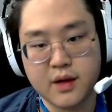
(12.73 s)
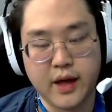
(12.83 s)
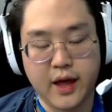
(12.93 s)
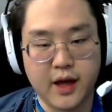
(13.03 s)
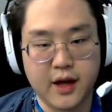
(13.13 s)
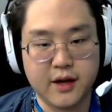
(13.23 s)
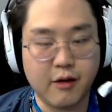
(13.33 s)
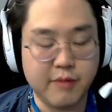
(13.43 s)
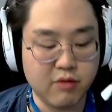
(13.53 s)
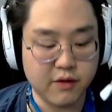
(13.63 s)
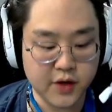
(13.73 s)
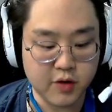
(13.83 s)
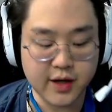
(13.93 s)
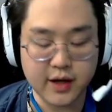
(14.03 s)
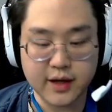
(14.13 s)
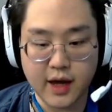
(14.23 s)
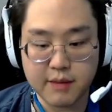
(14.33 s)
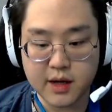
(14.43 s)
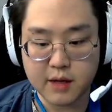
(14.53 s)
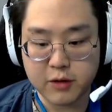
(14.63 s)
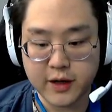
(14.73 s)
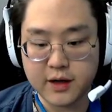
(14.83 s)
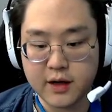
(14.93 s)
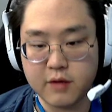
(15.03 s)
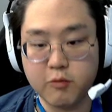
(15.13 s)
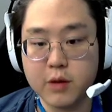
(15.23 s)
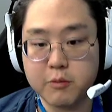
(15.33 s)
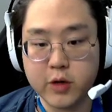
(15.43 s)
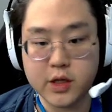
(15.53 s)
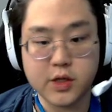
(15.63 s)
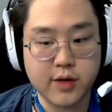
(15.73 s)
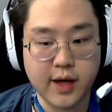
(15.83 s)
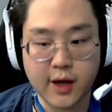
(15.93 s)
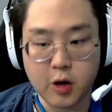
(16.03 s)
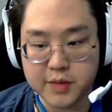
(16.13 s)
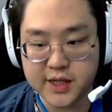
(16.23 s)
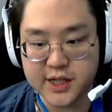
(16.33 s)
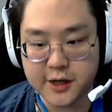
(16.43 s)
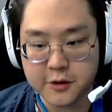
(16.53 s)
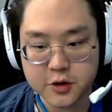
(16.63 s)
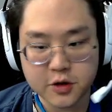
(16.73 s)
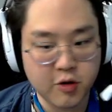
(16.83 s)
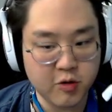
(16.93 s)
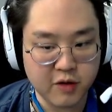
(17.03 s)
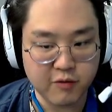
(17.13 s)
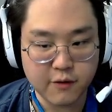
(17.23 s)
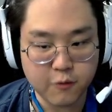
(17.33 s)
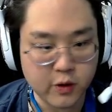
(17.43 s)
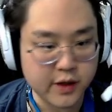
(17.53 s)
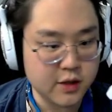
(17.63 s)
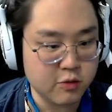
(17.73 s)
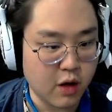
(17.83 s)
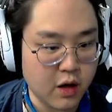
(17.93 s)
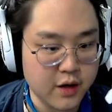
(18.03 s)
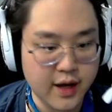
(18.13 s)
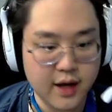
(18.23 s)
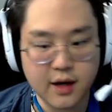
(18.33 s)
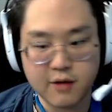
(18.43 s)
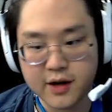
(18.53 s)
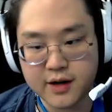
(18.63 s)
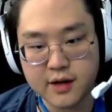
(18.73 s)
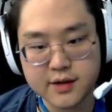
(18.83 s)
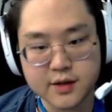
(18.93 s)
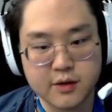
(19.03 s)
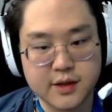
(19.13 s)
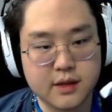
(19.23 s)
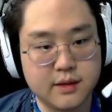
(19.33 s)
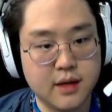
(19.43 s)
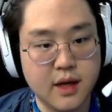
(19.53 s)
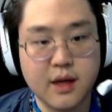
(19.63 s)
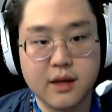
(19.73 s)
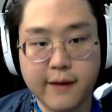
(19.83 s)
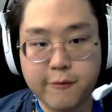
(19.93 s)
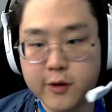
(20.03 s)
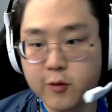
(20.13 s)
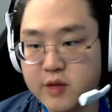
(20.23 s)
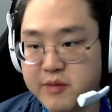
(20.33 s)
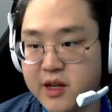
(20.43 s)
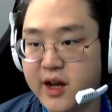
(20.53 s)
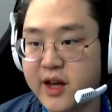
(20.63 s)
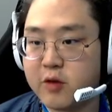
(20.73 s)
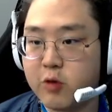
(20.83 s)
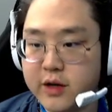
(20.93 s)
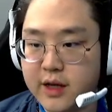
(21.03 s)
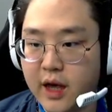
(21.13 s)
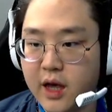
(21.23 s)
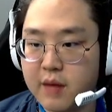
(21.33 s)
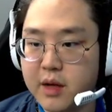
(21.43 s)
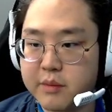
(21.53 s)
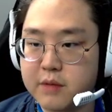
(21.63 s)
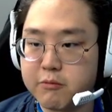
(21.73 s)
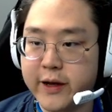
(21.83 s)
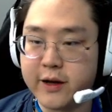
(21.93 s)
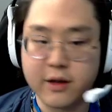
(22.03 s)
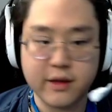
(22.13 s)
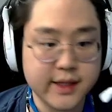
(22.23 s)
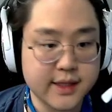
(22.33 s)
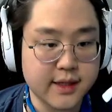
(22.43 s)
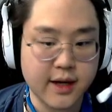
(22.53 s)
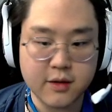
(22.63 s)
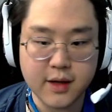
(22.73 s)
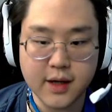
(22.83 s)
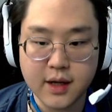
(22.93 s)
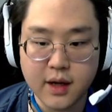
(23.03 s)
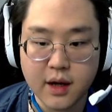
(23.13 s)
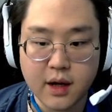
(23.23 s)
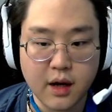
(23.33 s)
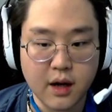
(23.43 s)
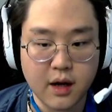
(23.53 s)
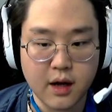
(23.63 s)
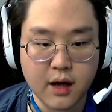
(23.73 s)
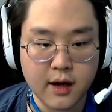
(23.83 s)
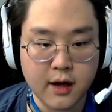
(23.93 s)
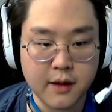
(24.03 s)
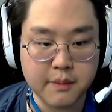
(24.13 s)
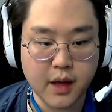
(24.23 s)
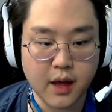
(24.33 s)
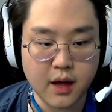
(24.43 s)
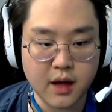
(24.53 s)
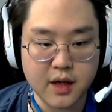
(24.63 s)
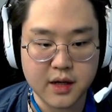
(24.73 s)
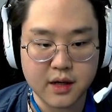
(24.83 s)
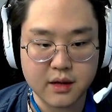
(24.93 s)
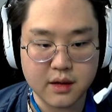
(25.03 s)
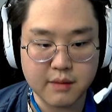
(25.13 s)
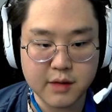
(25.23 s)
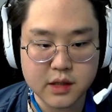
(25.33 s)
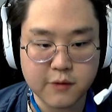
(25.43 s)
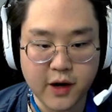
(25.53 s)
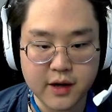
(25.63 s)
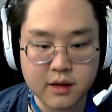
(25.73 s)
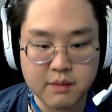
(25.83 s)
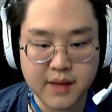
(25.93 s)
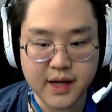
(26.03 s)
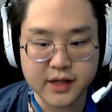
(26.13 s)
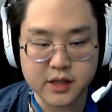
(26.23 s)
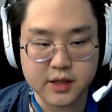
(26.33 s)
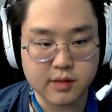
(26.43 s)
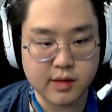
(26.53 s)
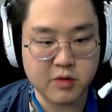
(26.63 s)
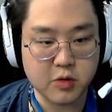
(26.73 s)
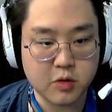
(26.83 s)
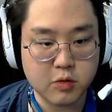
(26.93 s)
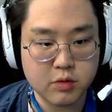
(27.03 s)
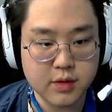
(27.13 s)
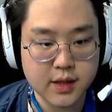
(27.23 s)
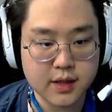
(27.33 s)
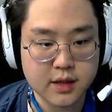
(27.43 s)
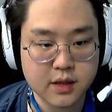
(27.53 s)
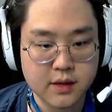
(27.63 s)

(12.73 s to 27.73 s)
And I'll be reviewing a game that I played in 1.2k LP Challenger, currently ranked 42 on NA right now, so this is definitely going to be a high quality game. I'm going to play it on this account. And let me just find it in the match history real quick.